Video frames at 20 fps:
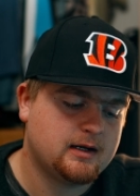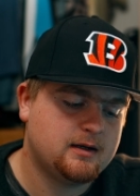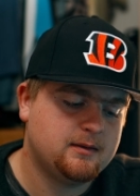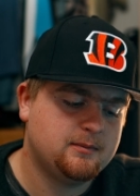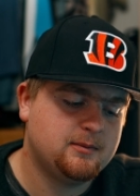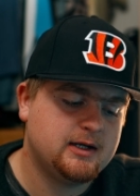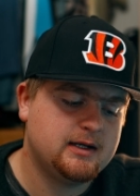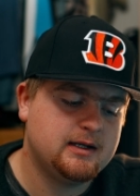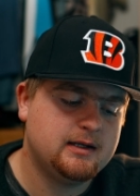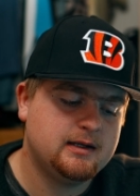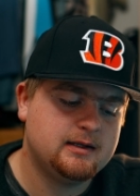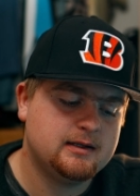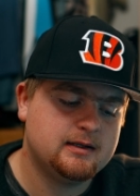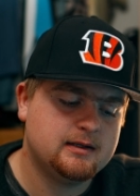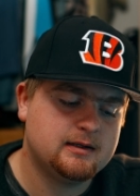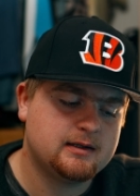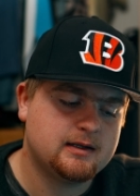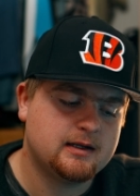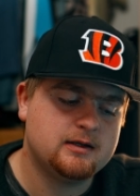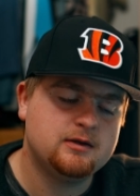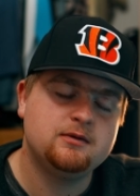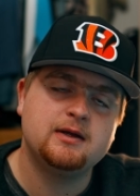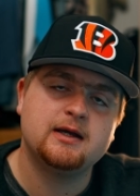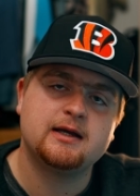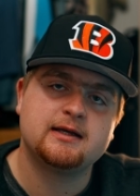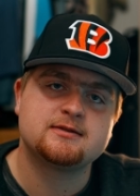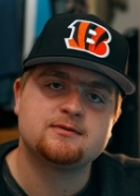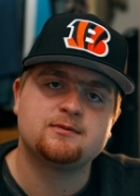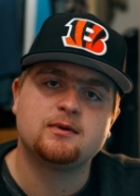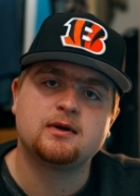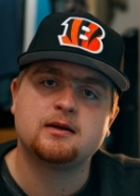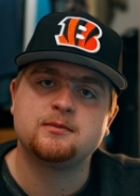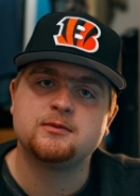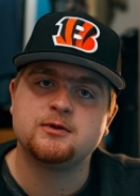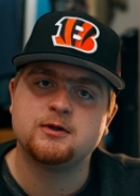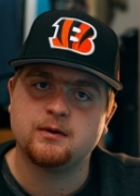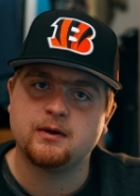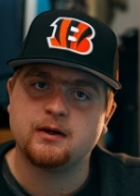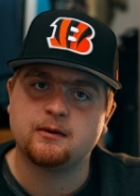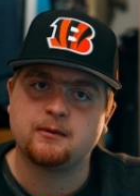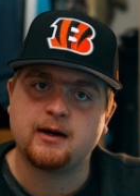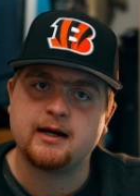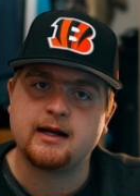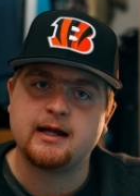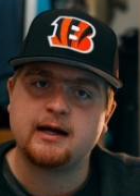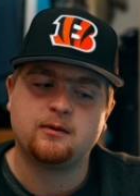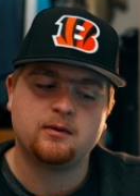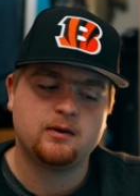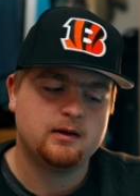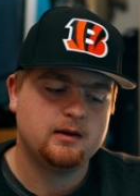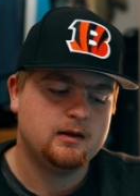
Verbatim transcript: anybody, can you guess what I'm doing right now?